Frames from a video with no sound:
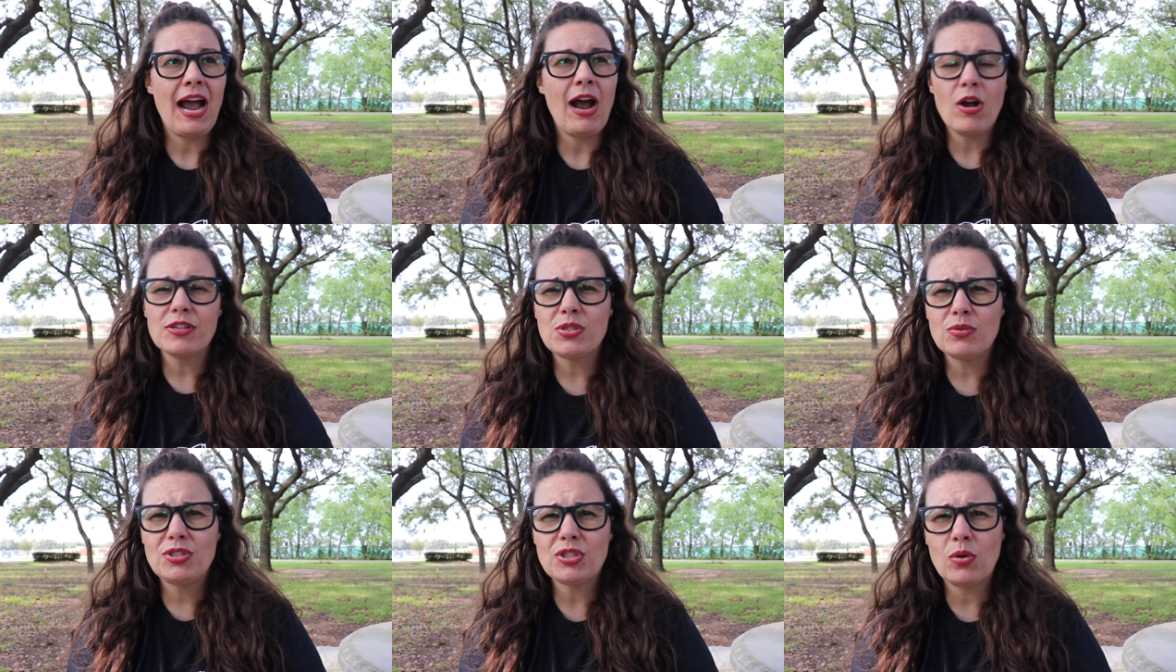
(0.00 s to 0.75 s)
I
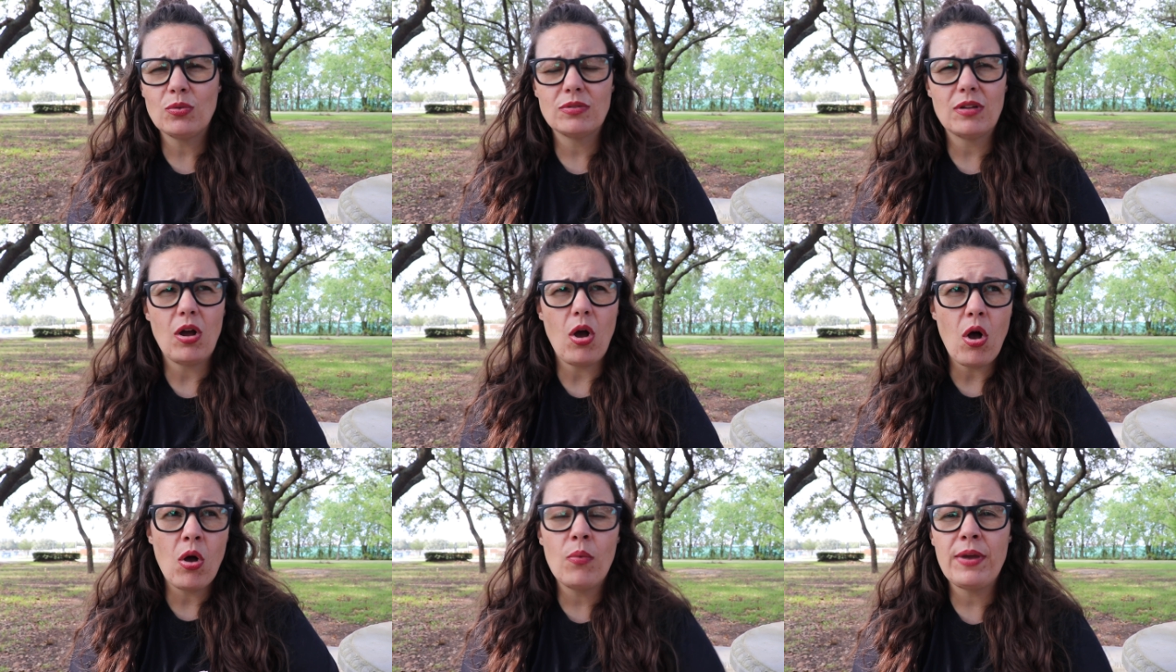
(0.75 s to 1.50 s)
also don't
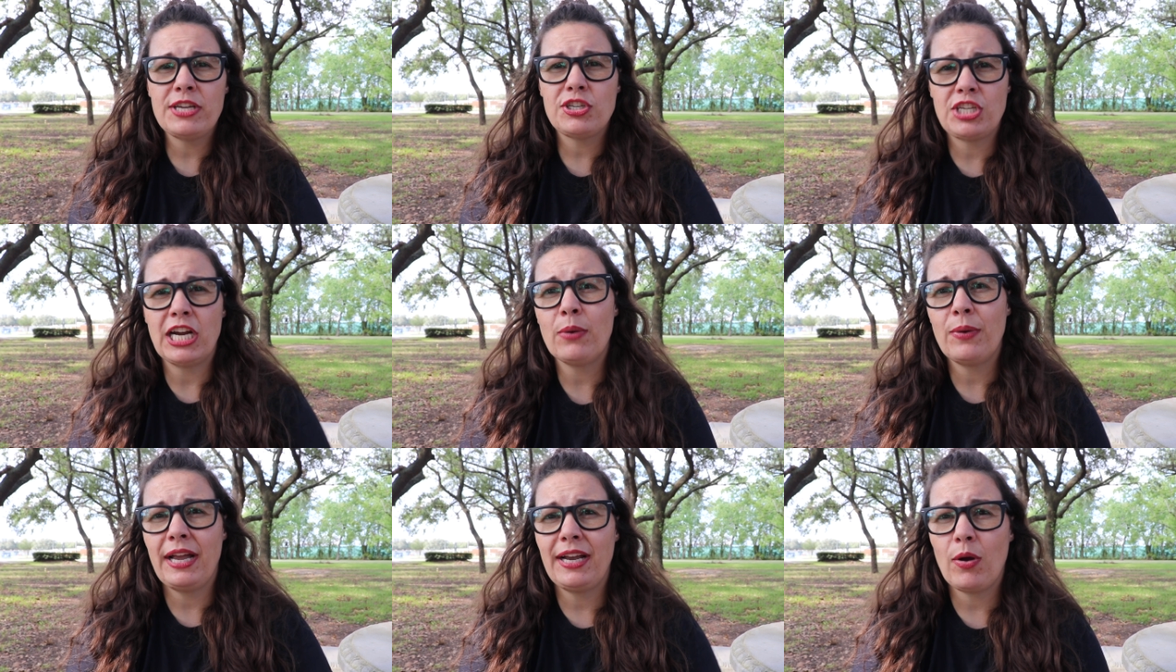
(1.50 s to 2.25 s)
always share
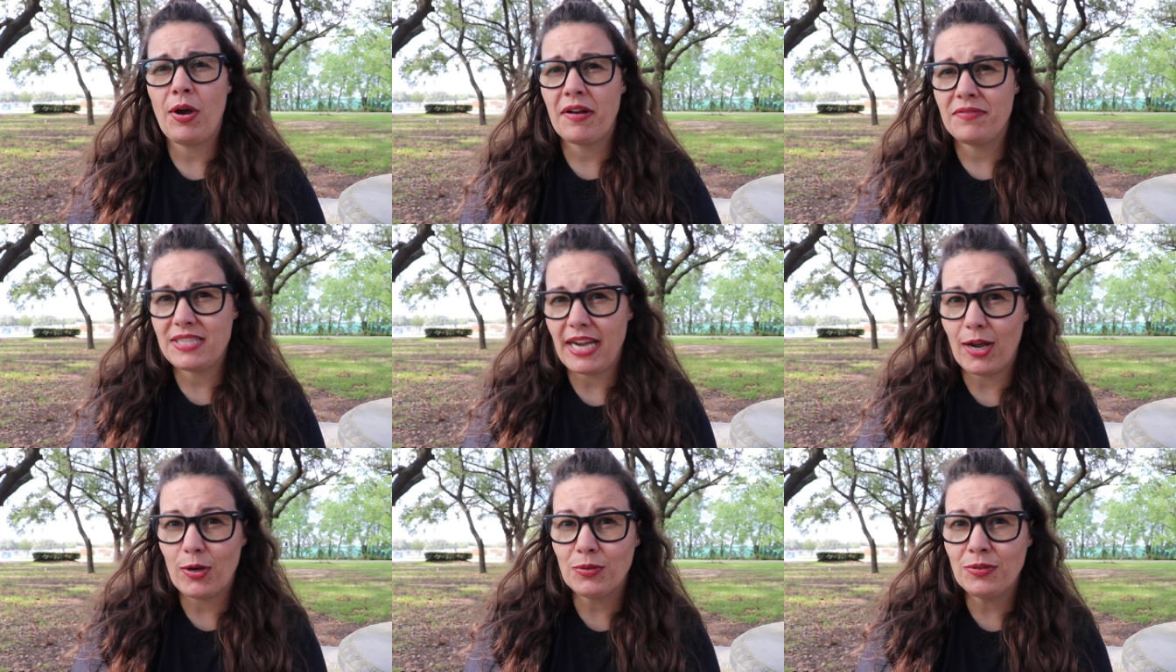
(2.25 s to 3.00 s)
when I go out of
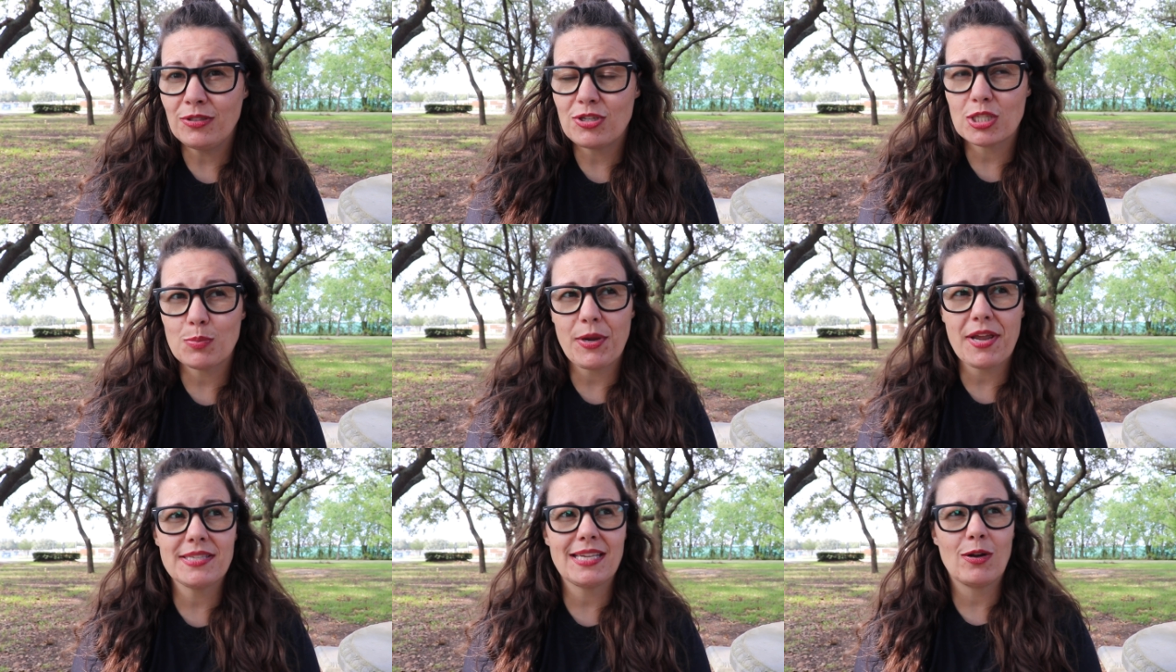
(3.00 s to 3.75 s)
town, just
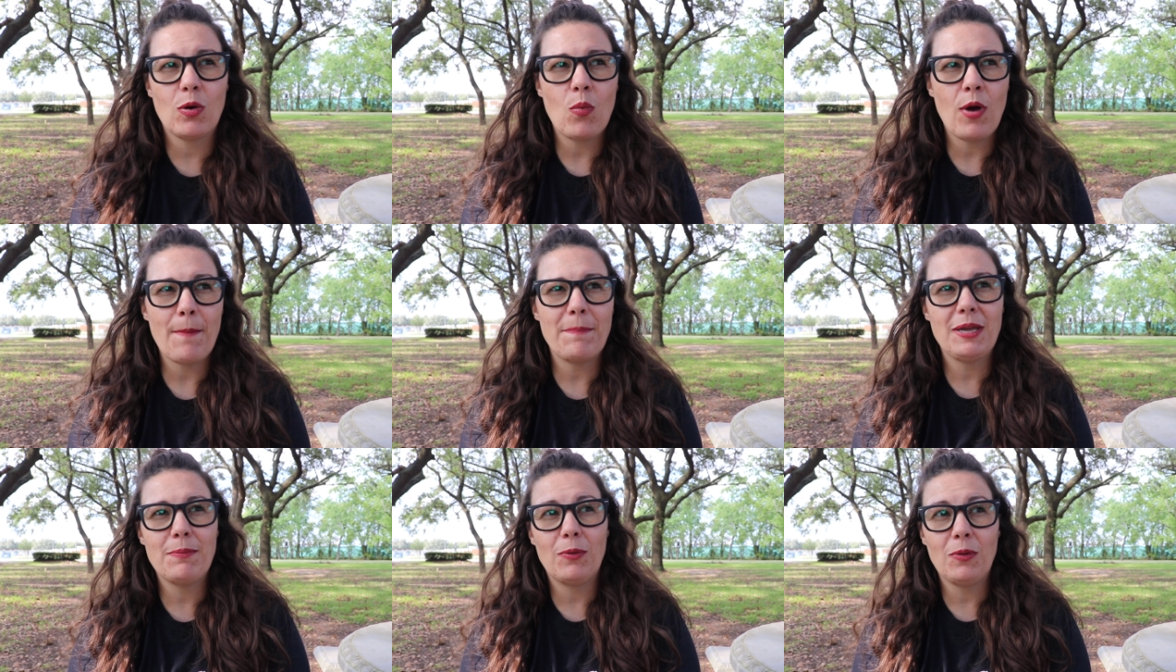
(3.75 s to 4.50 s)
because I don't want
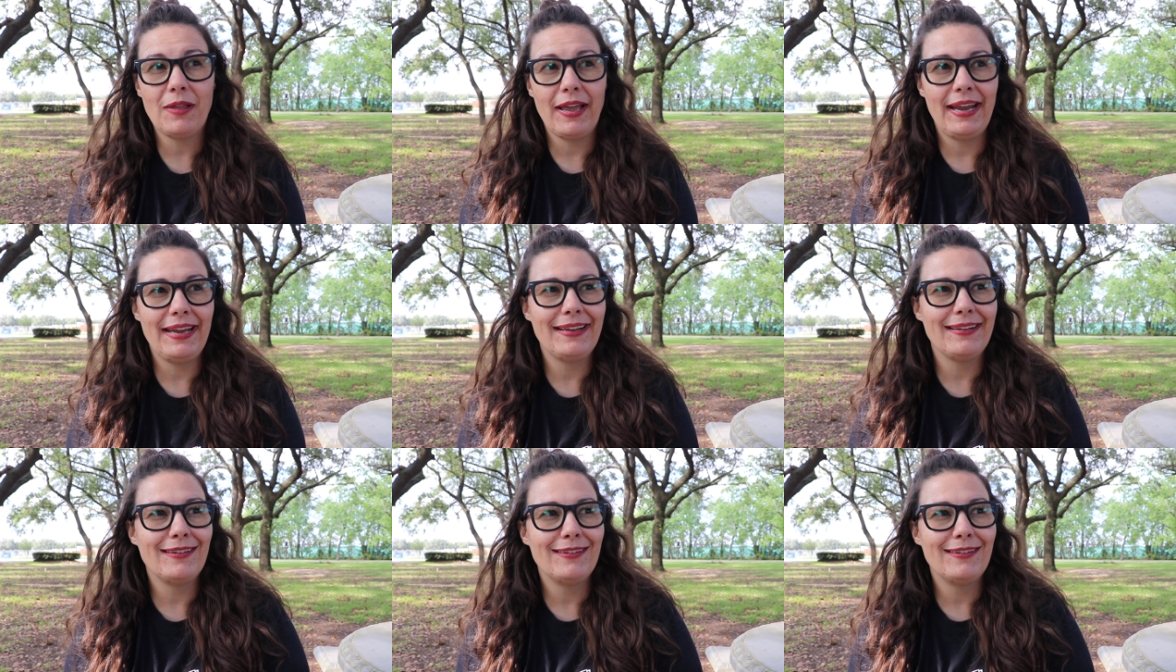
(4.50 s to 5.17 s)
people like